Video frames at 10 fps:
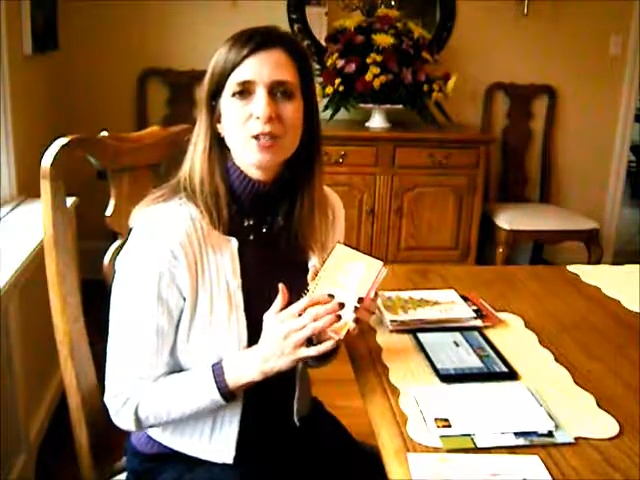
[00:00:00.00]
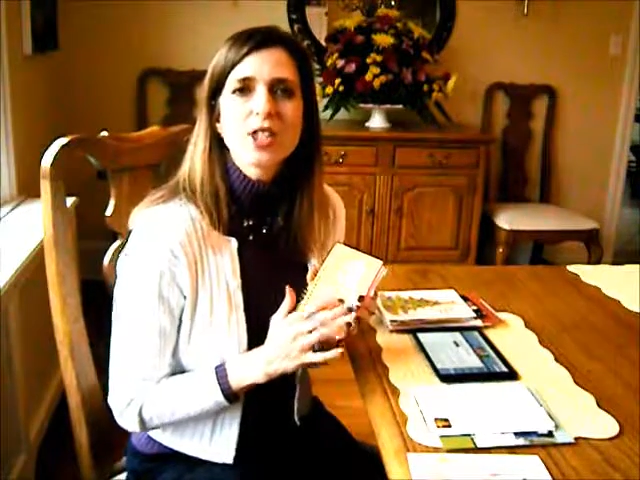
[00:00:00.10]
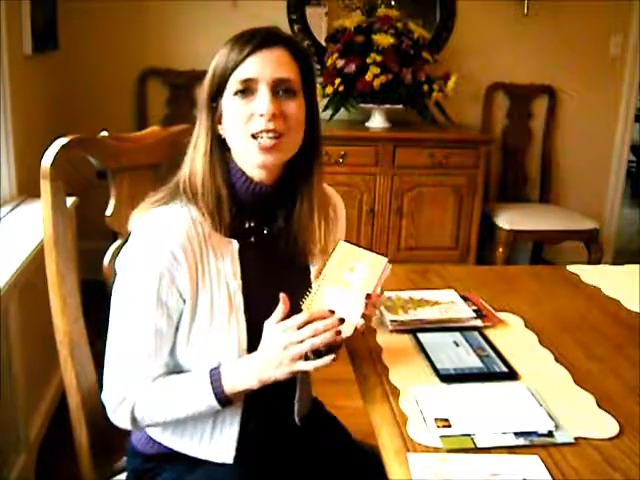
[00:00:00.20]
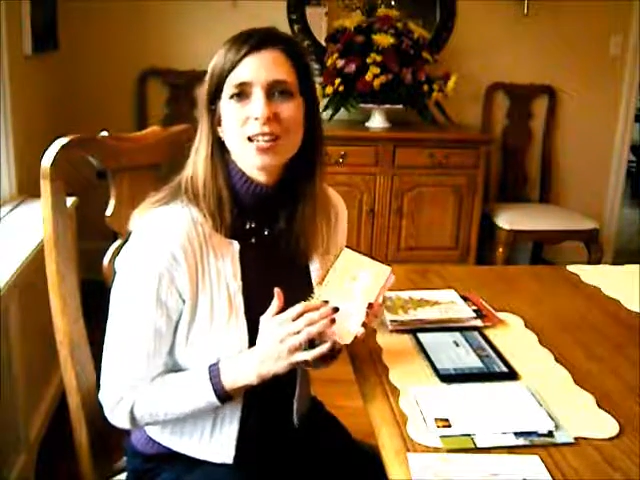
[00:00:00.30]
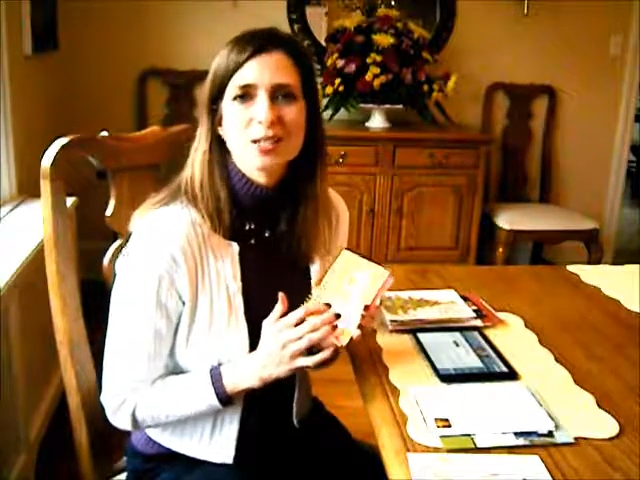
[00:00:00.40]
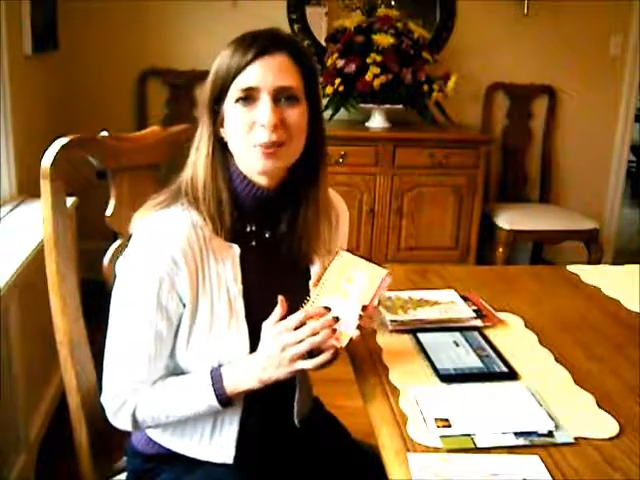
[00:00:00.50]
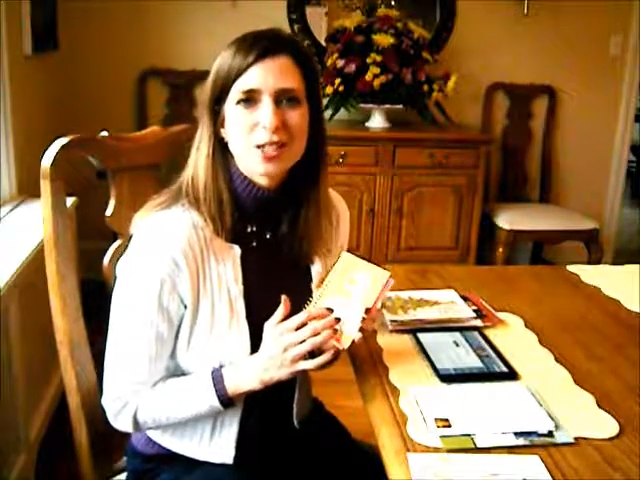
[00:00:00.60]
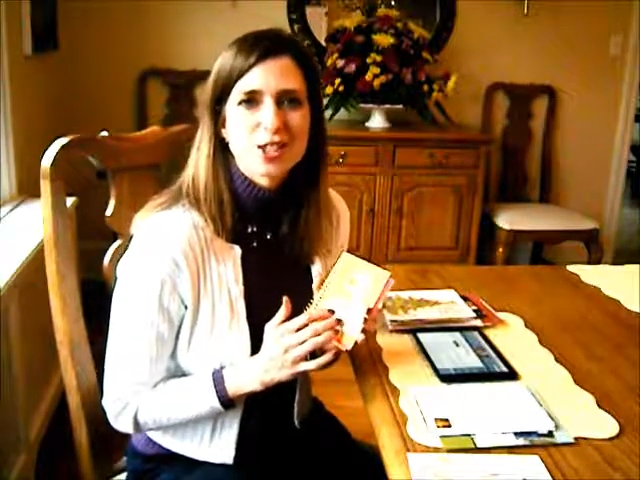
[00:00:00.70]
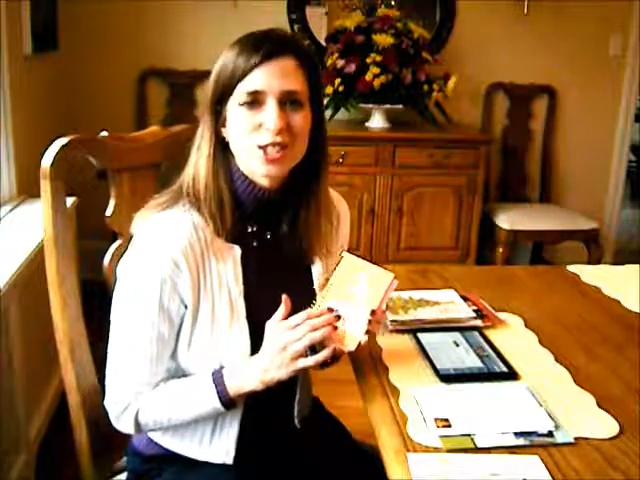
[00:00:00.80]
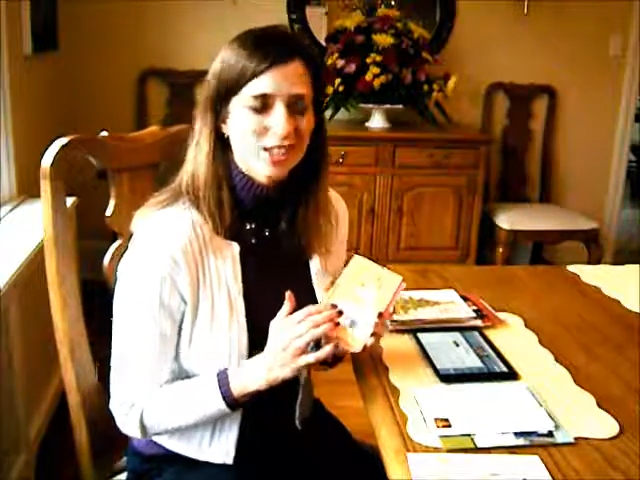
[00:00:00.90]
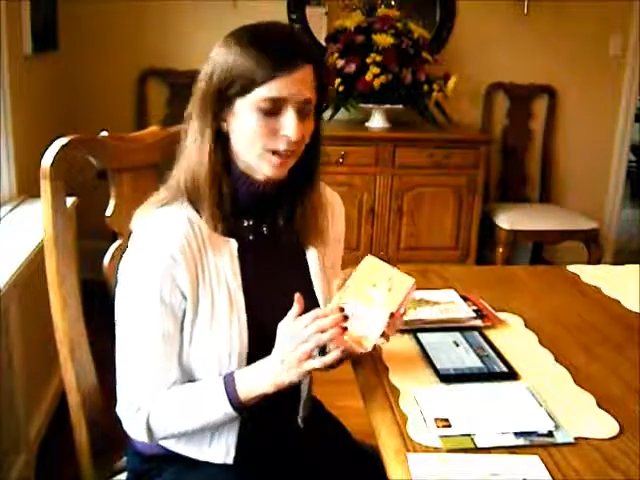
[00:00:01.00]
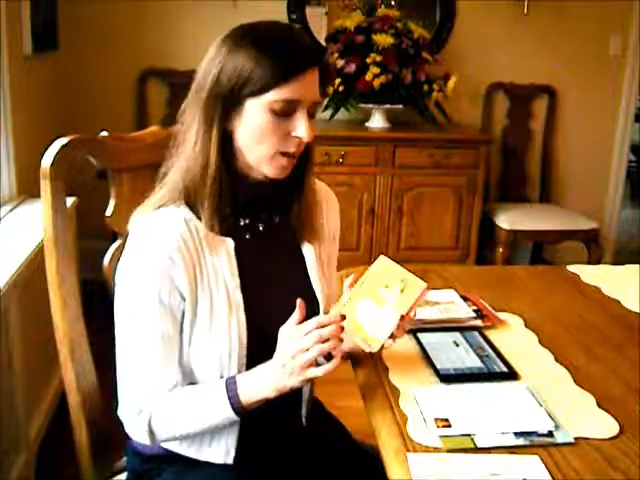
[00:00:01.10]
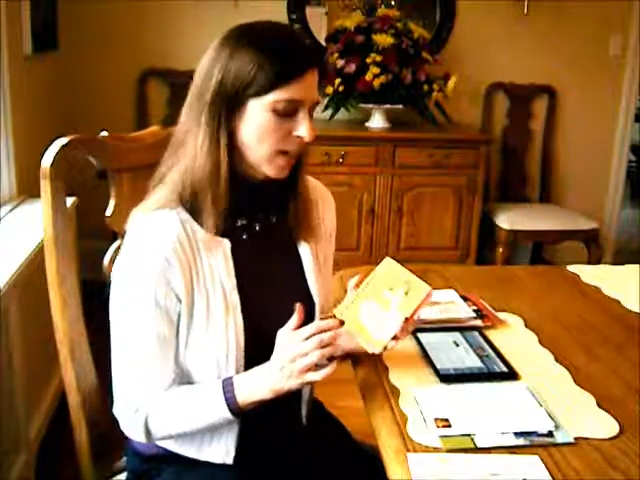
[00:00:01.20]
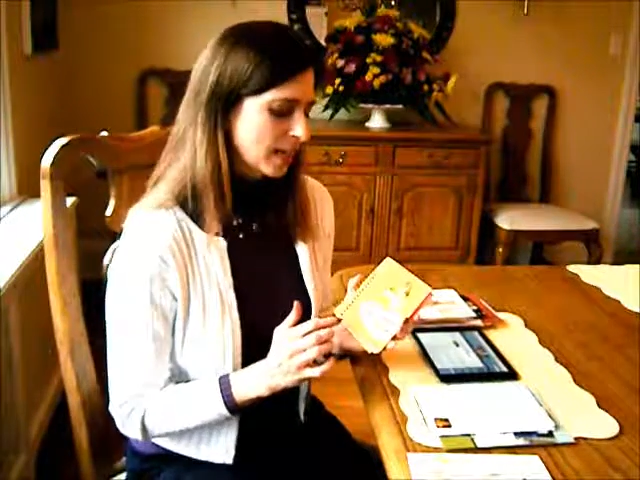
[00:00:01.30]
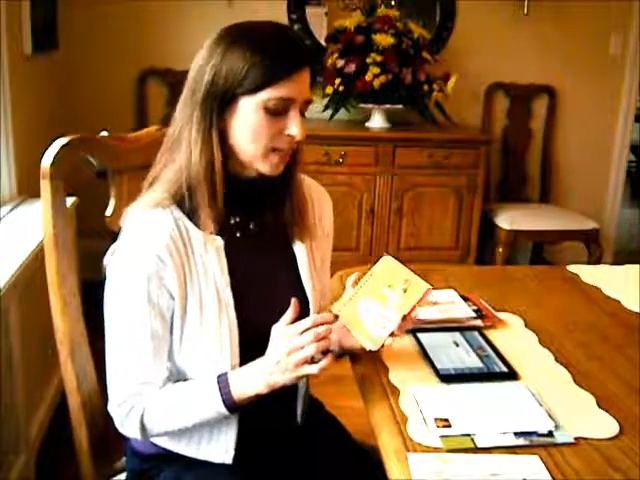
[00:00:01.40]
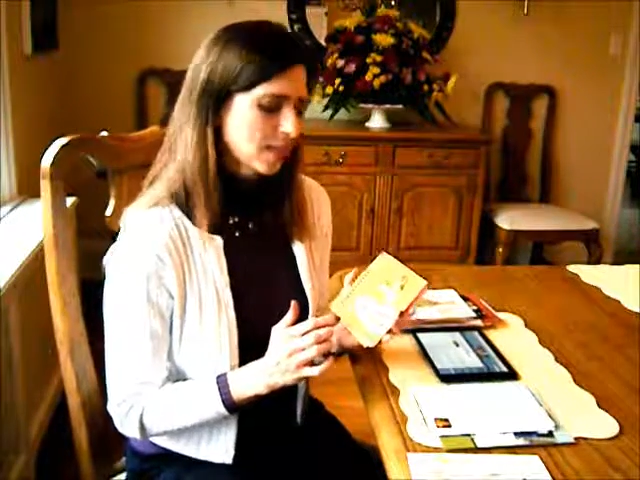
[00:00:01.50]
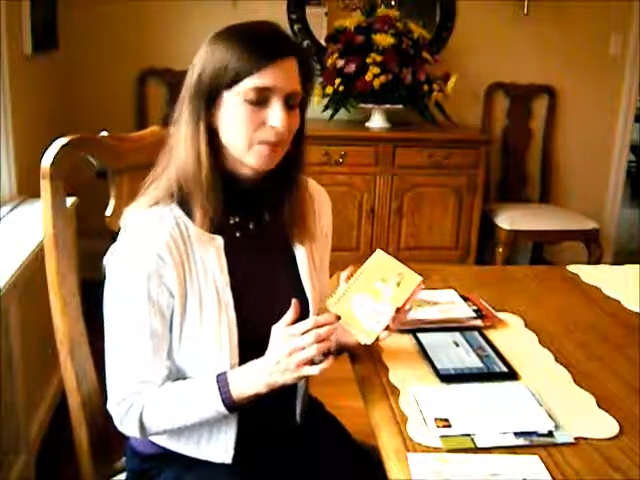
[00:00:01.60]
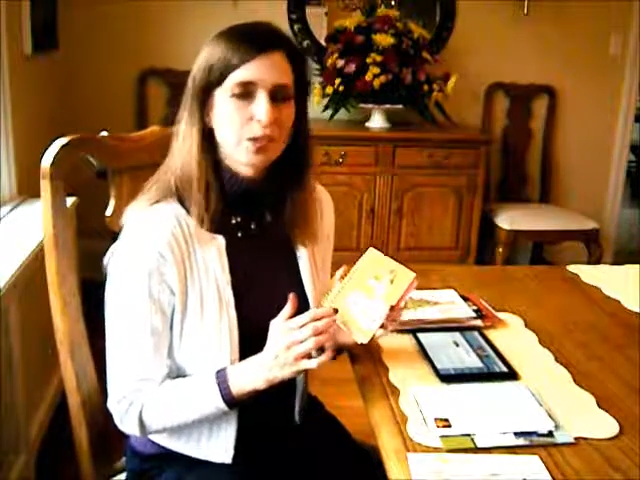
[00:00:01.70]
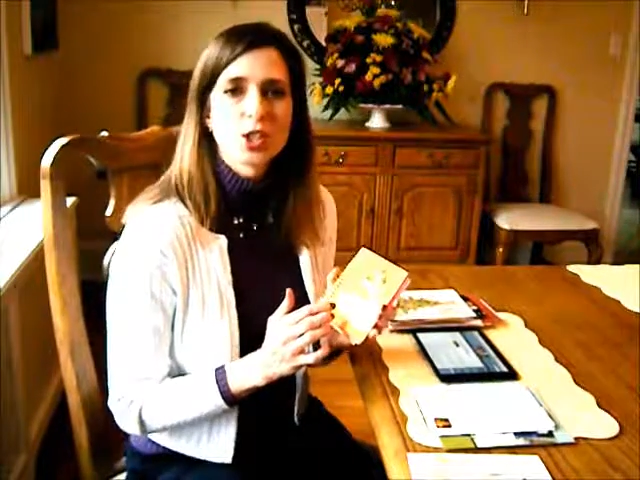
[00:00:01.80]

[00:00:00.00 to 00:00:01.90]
fishing expedition, and I'll ask them